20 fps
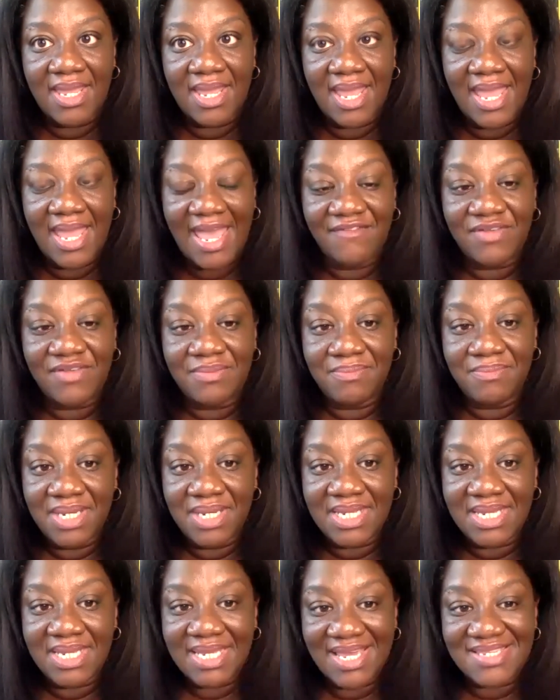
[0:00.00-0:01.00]
have in
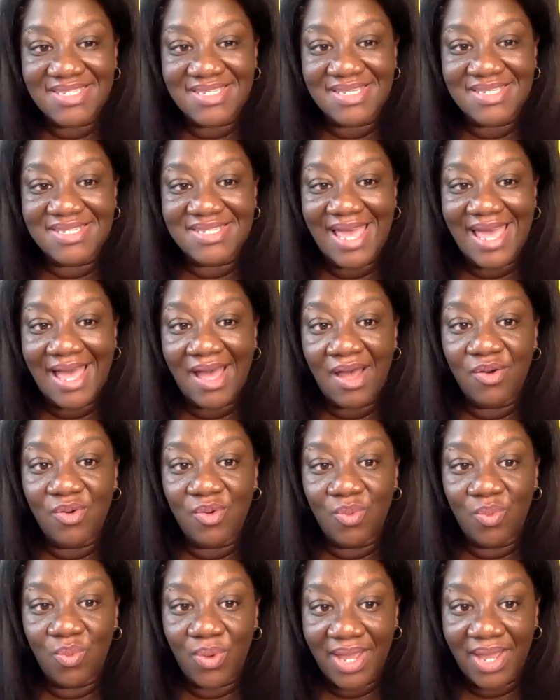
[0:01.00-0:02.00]
many cases
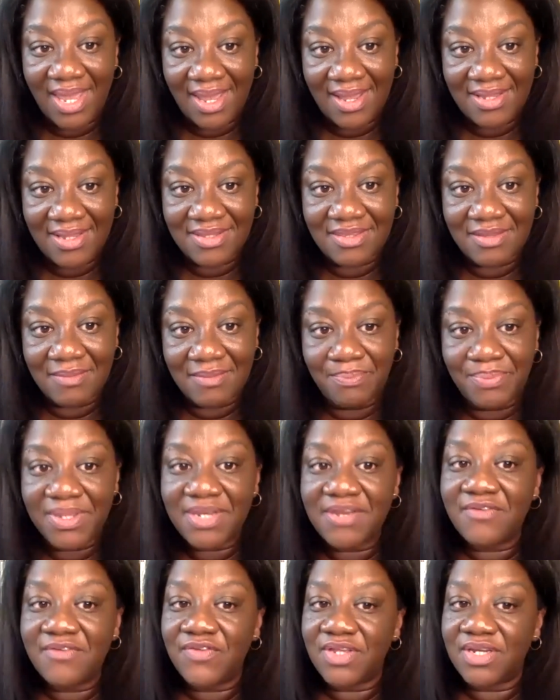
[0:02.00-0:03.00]
outweighed the
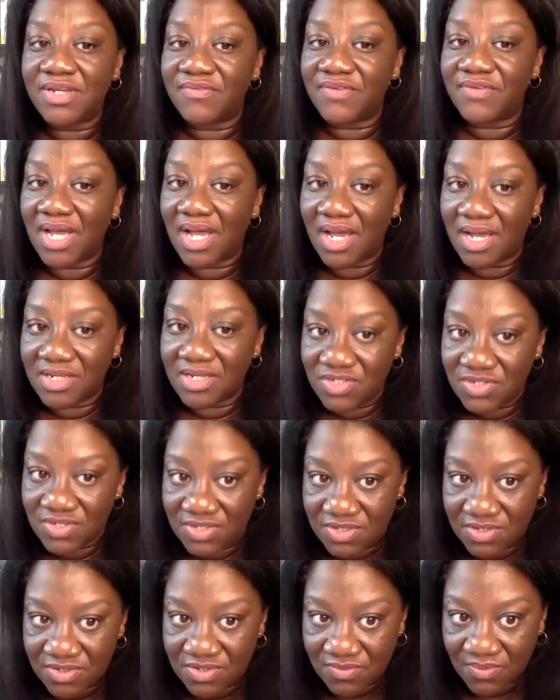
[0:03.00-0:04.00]
benefit of
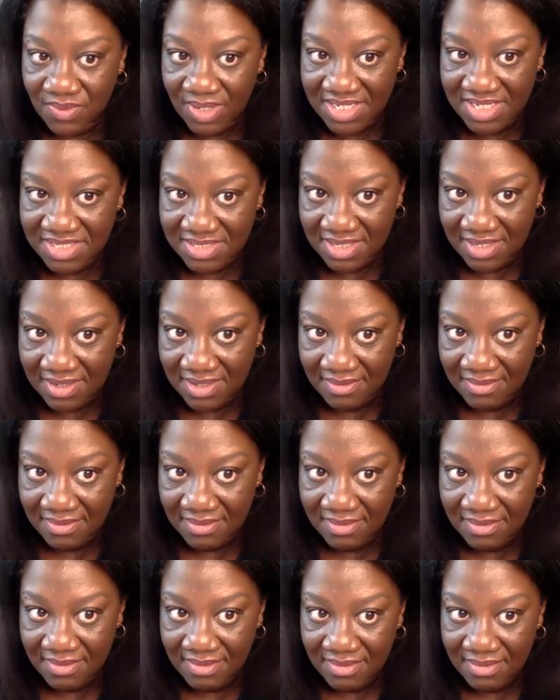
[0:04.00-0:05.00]
consciousness raising
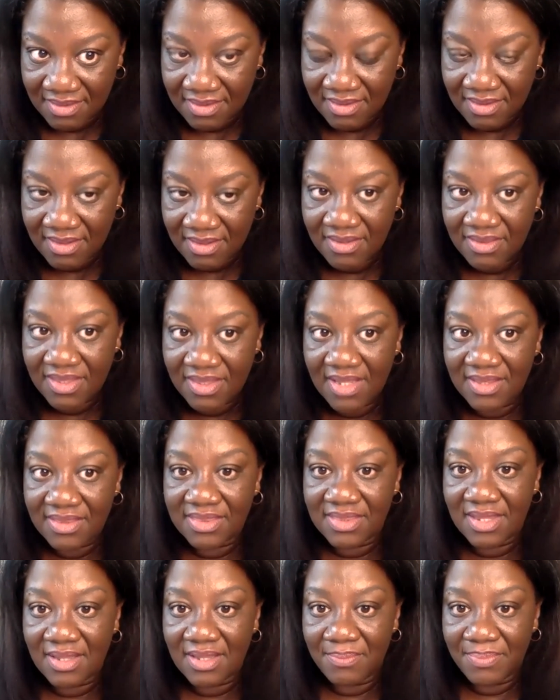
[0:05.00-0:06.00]

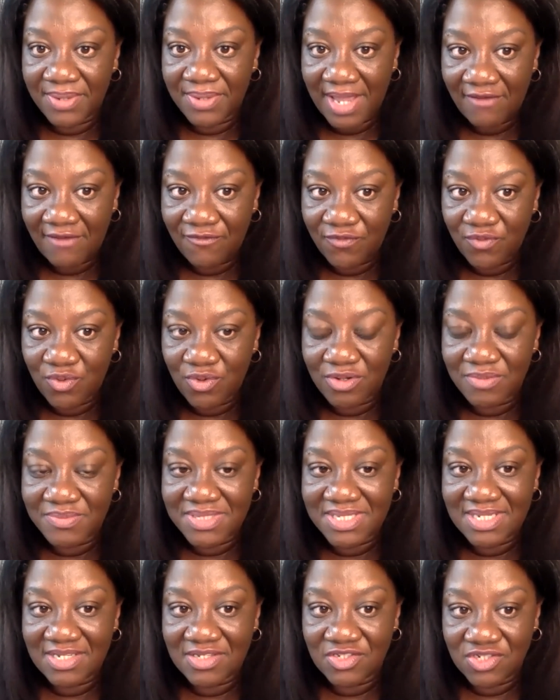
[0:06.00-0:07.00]
that the
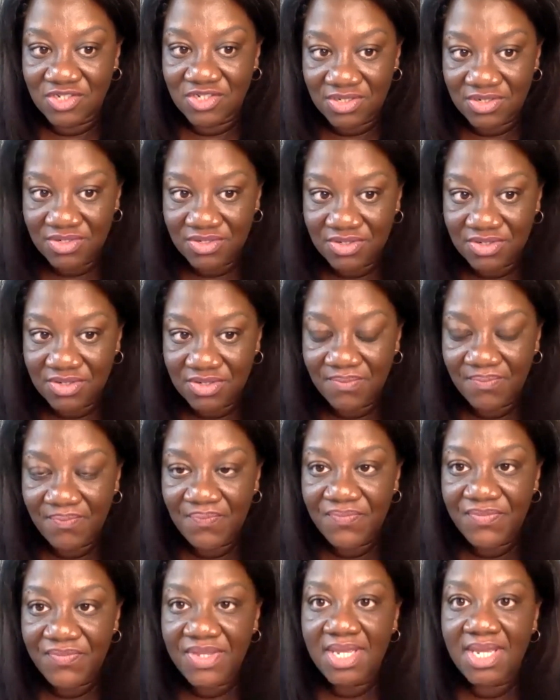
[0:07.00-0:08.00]
platforms engender.
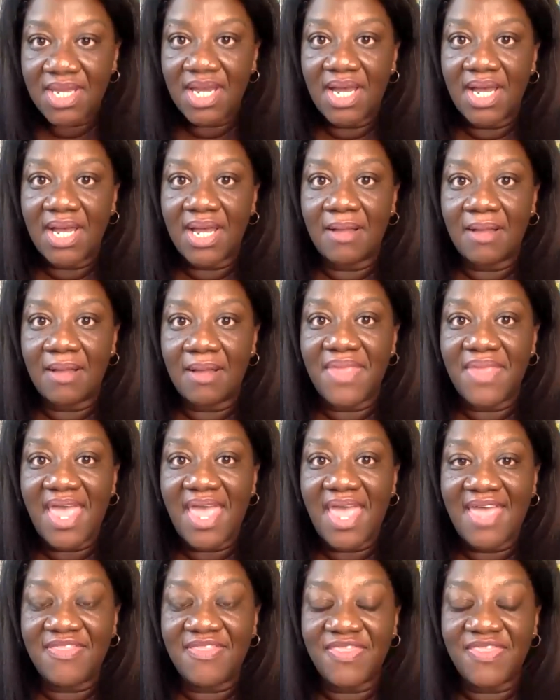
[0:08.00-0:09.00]

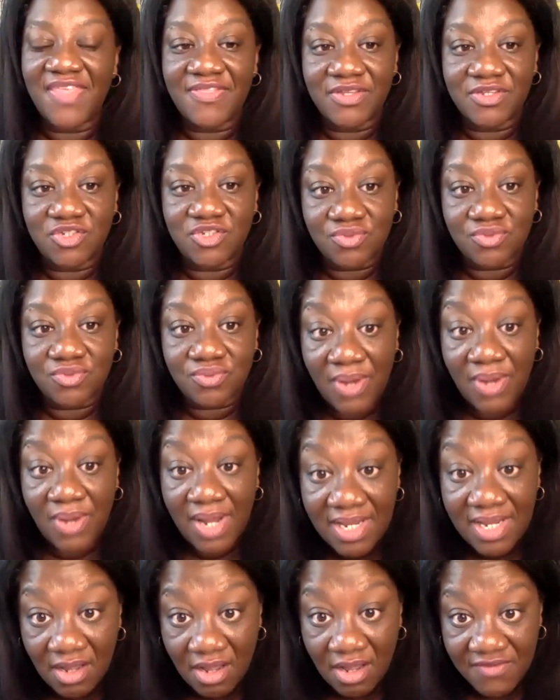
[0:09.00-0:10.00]
And that the
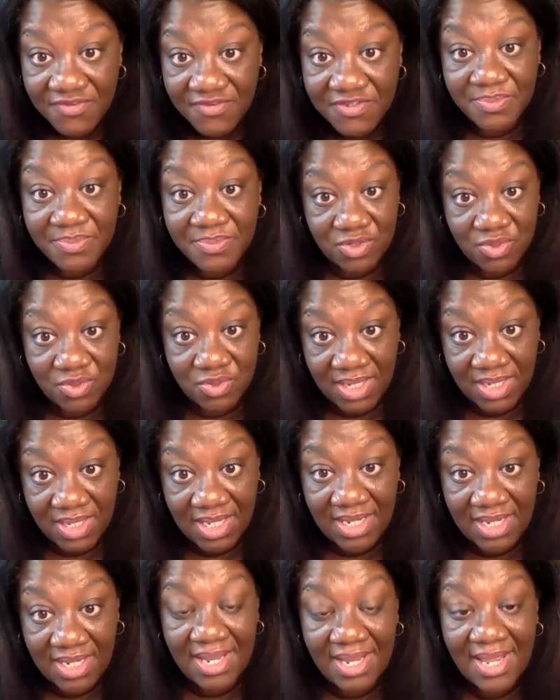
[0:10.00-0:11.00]
trade-offs
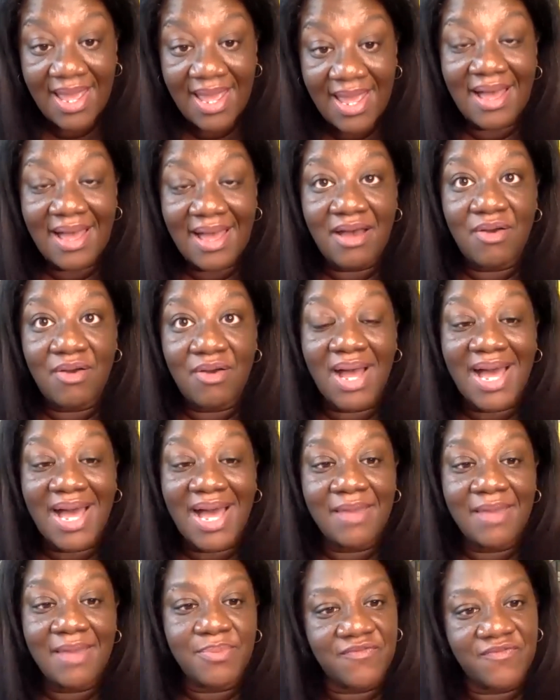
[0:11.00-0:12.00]
between how
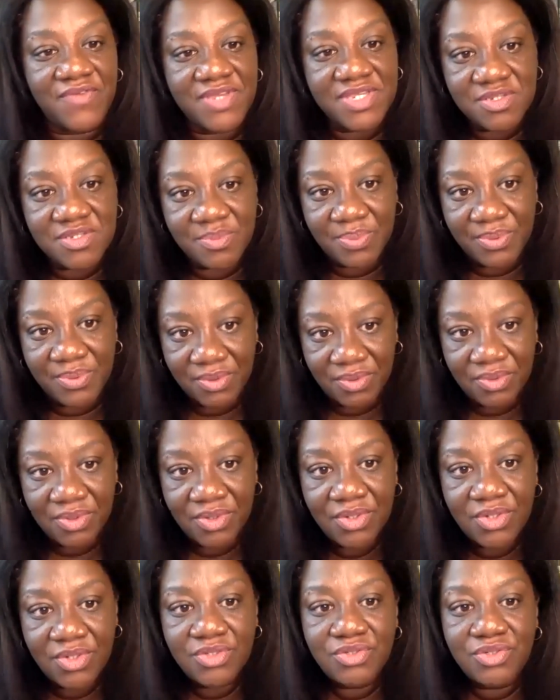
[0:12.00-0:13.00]
hyper visible
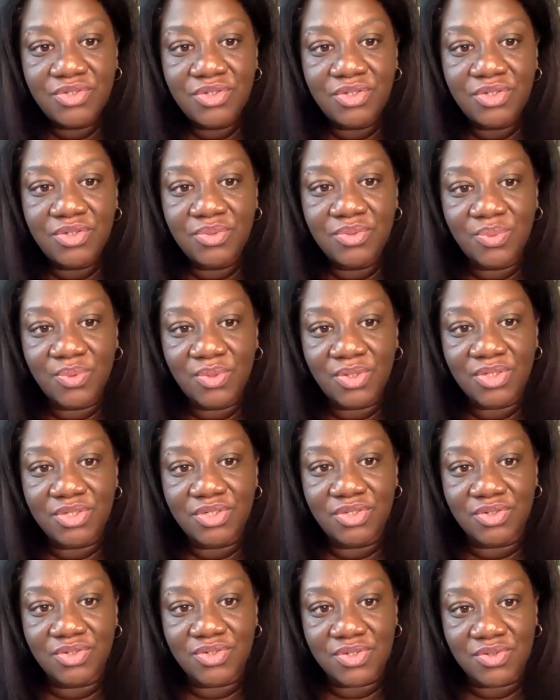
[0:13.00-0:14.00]
do you want
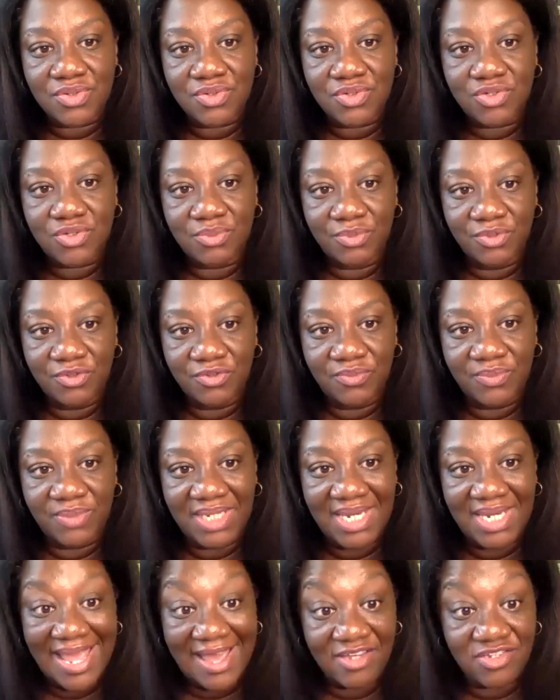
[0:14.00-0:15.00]
your social
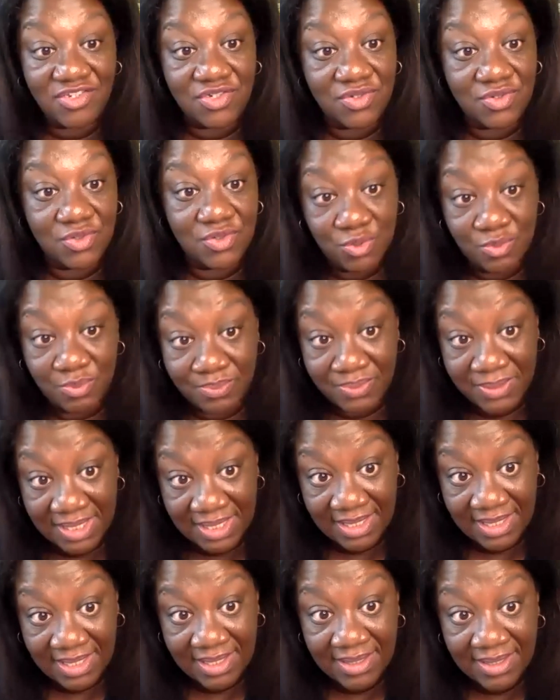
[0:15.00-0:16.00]
movement action to
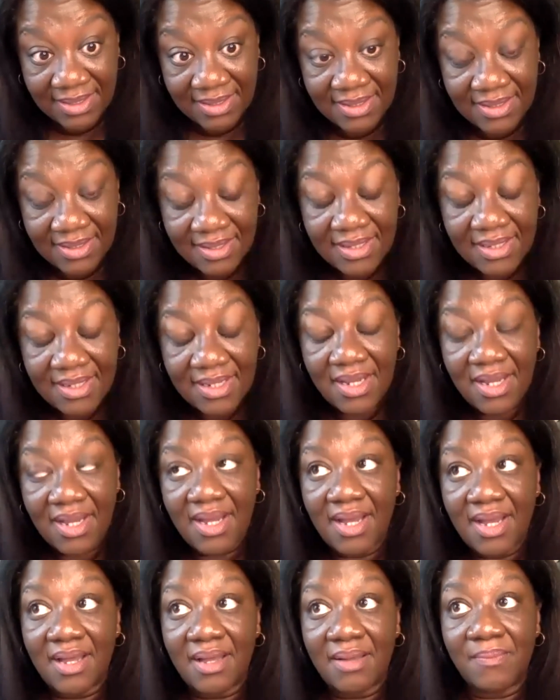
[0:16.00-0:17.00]
be,
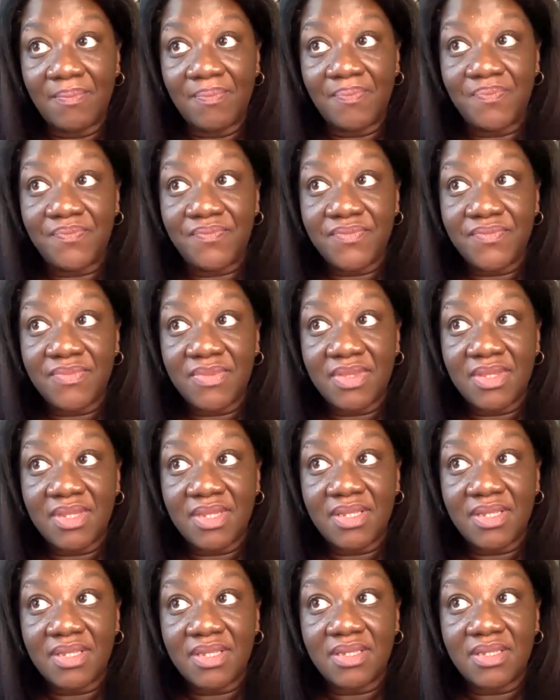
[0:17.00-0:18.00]
um,
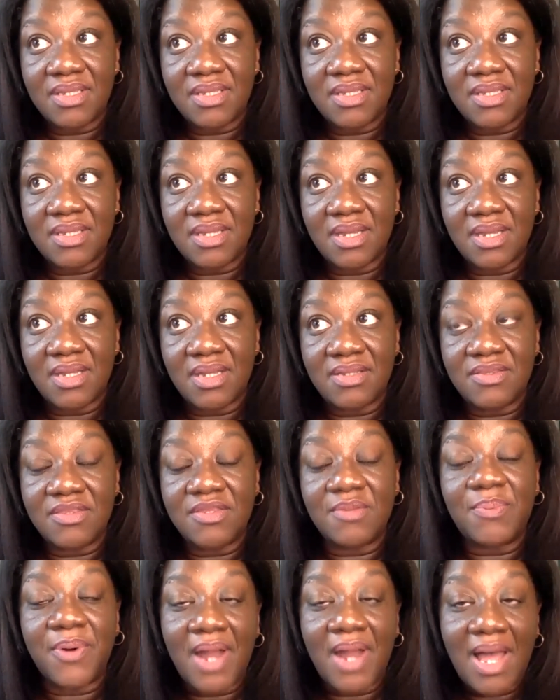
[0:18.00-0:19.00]

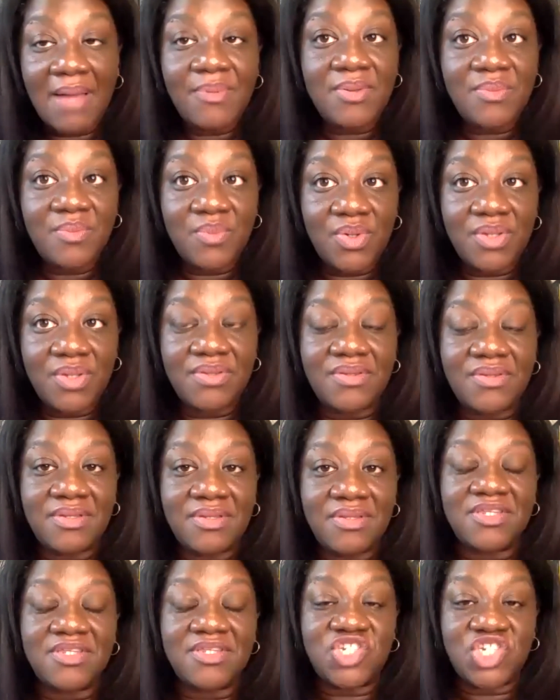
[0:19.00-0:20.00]

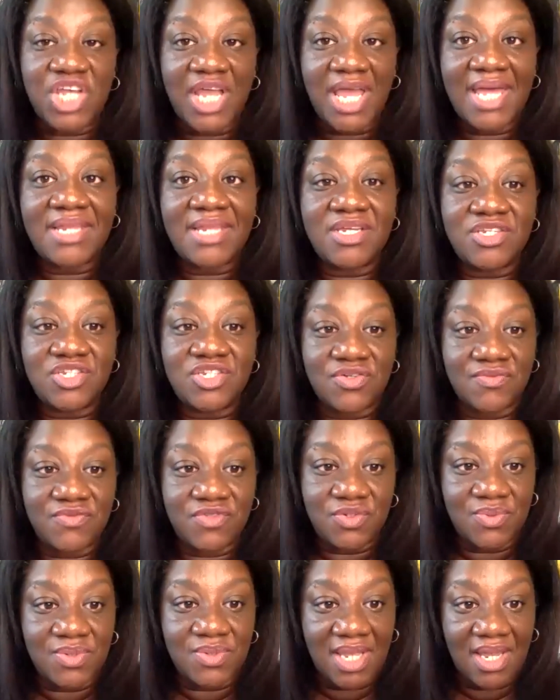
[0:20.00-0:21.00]
the challenge of
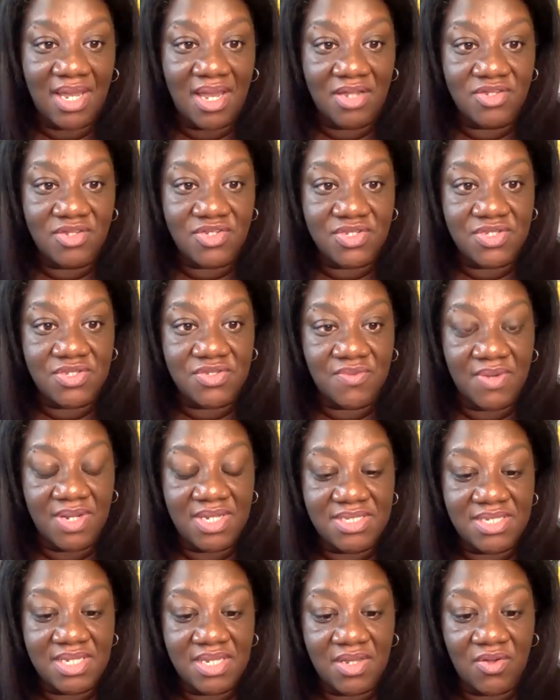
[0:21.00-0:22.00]
doing that consciousness
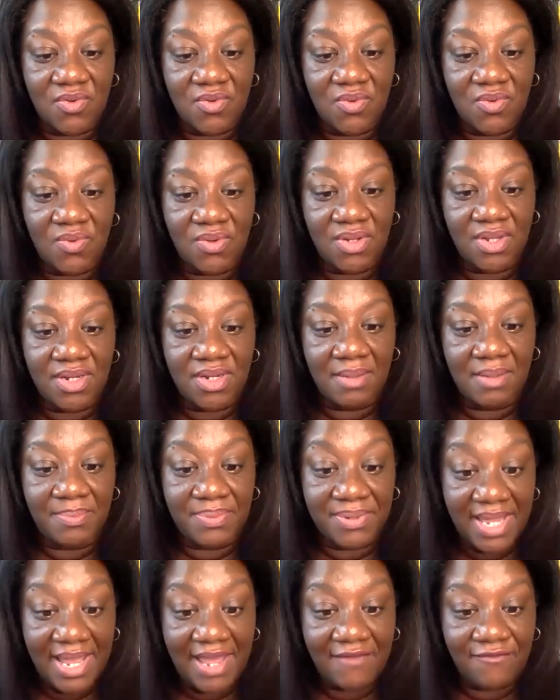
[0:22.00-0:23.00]
raising on a
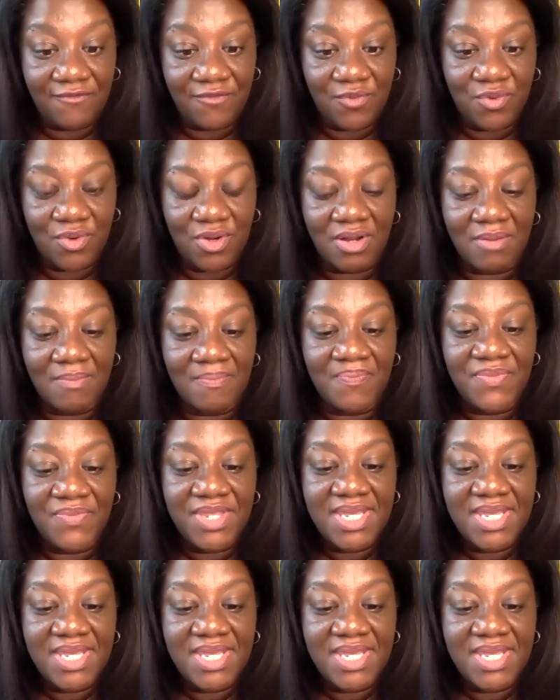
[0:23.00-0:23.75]
platform